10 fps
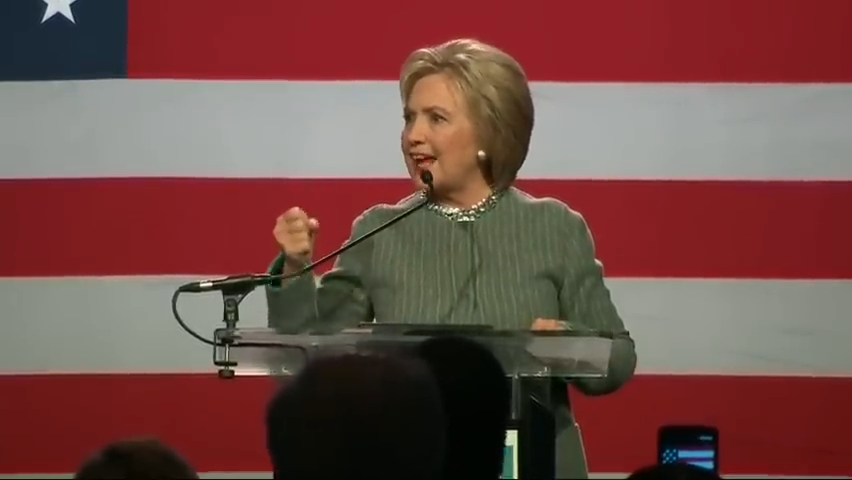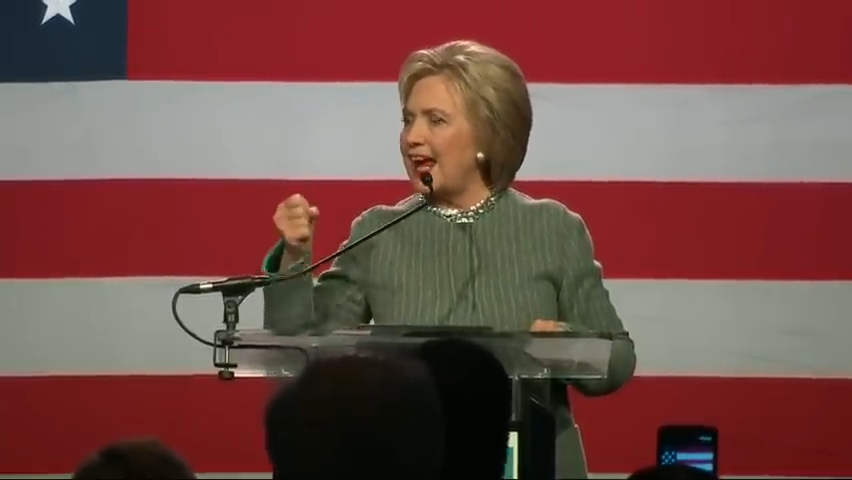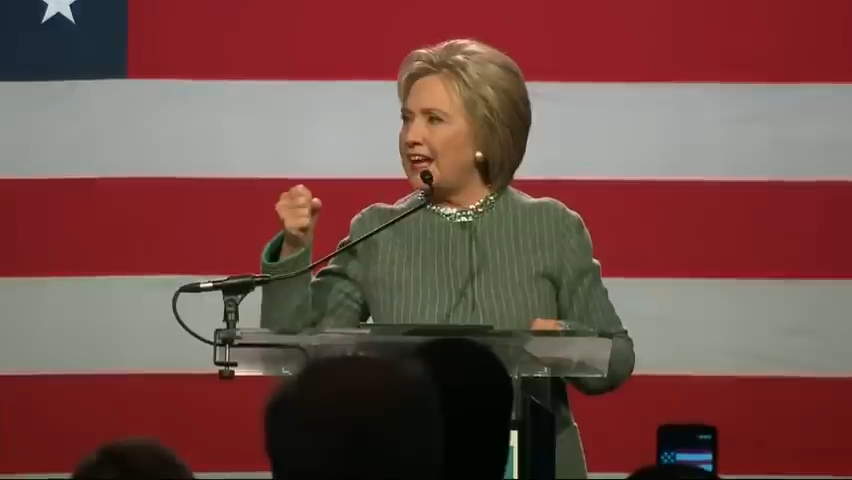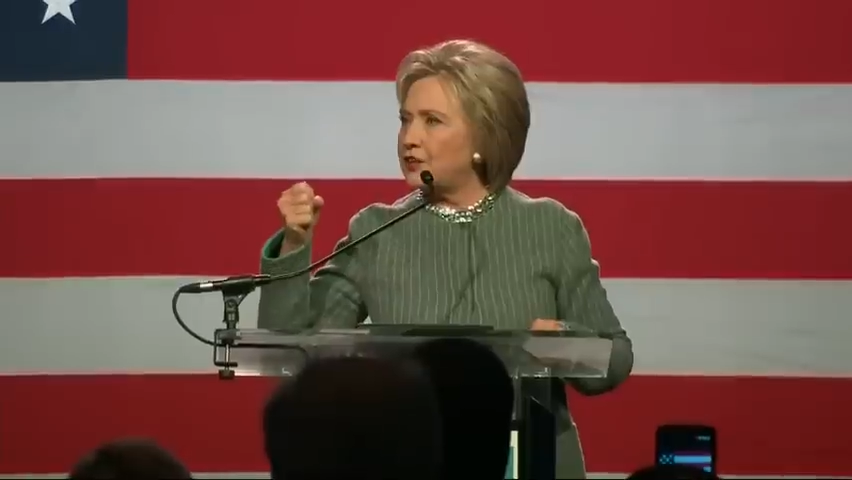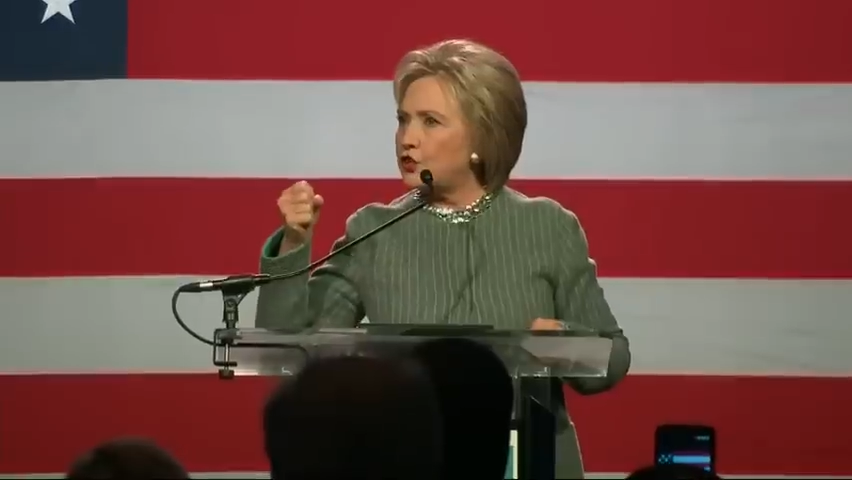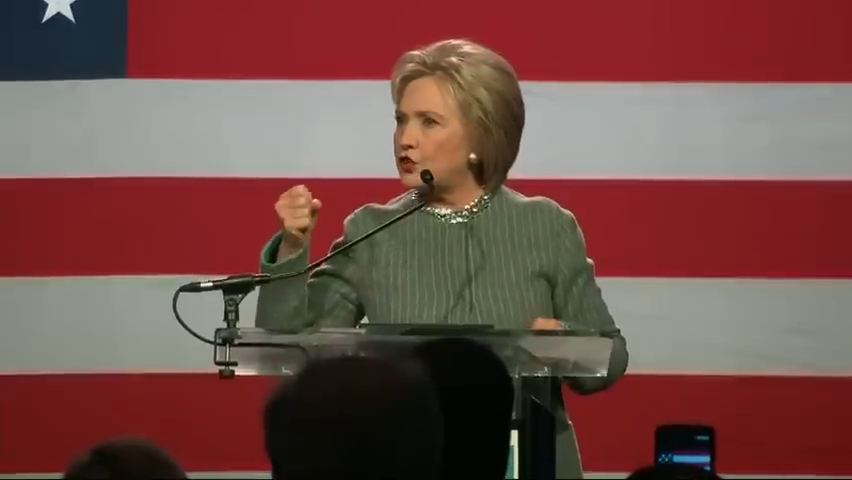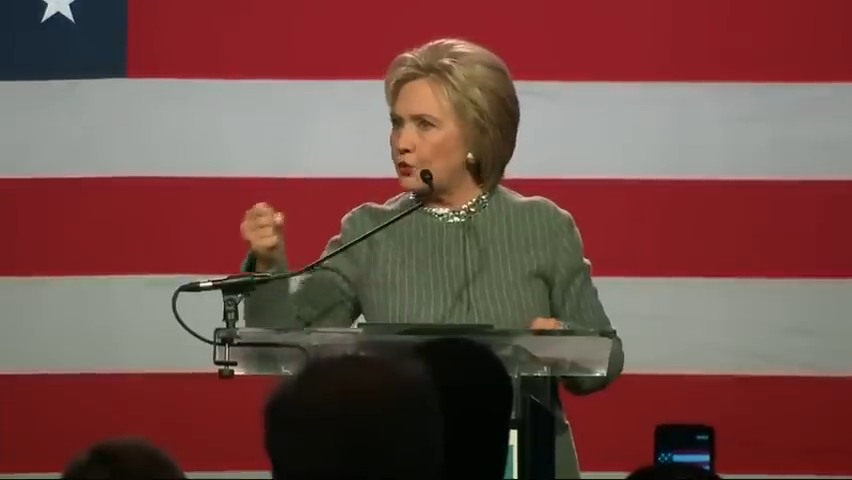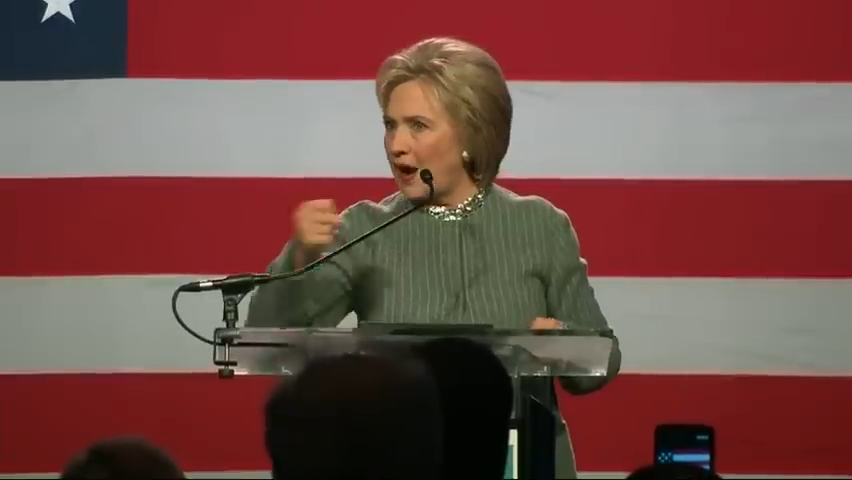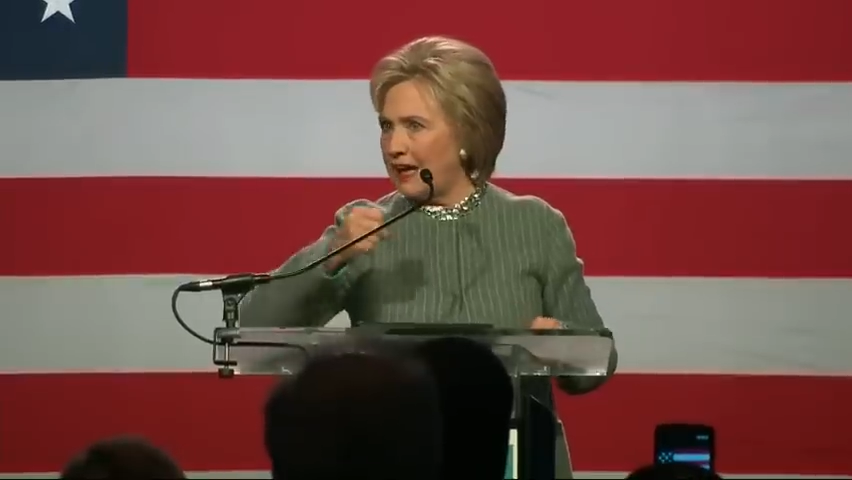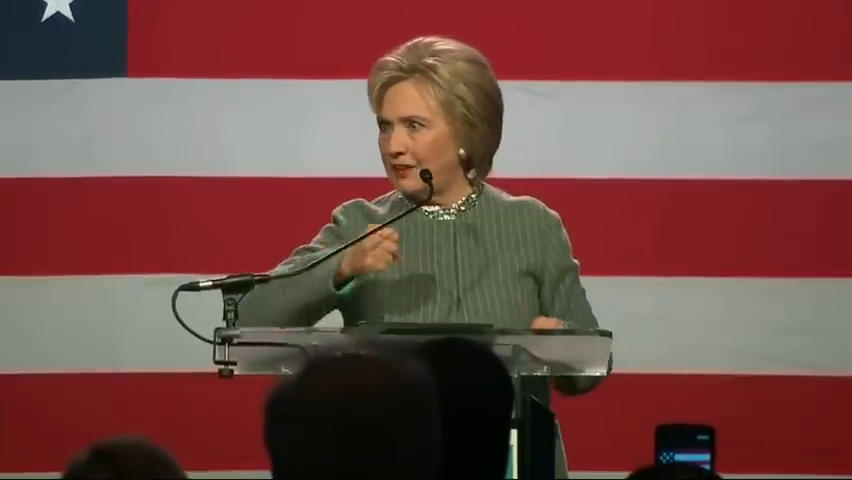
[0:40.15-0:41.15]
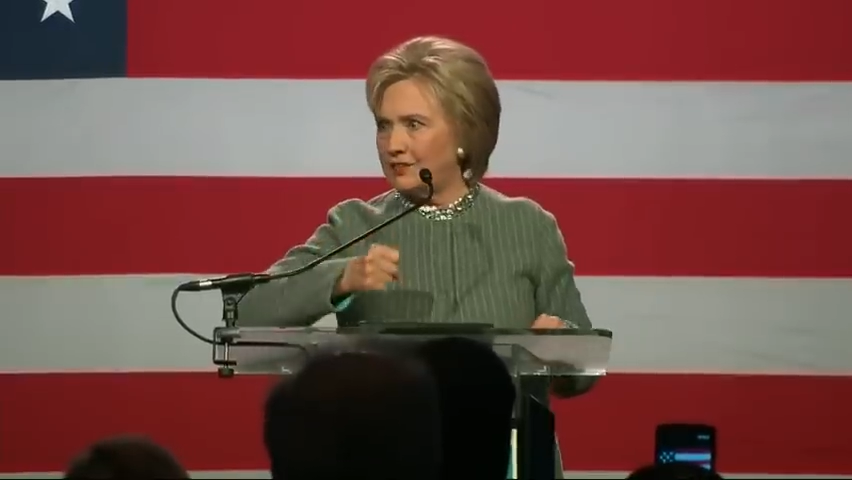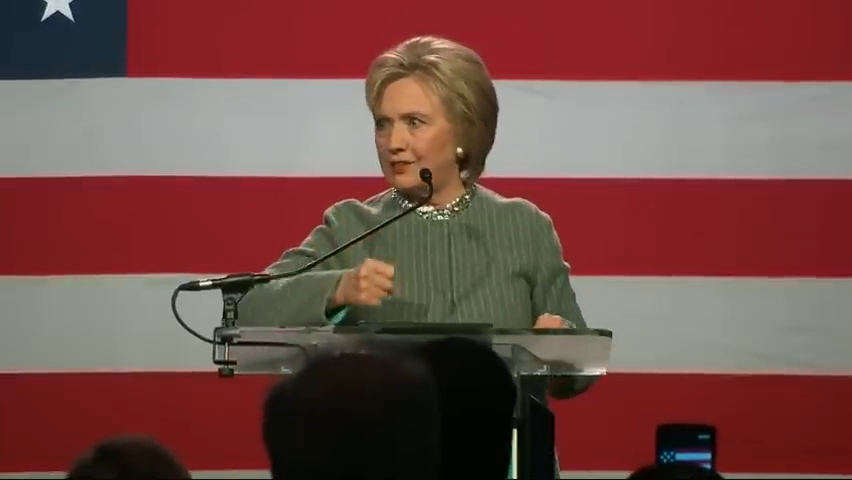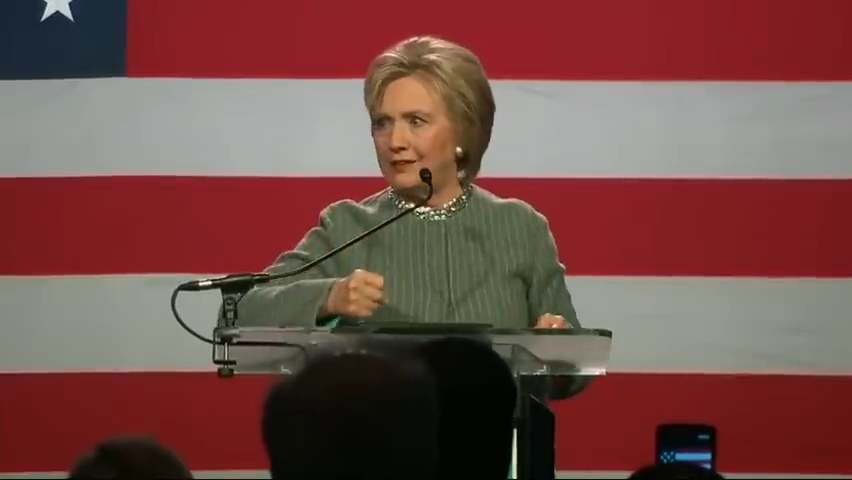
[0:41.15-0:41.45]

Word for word: a strength,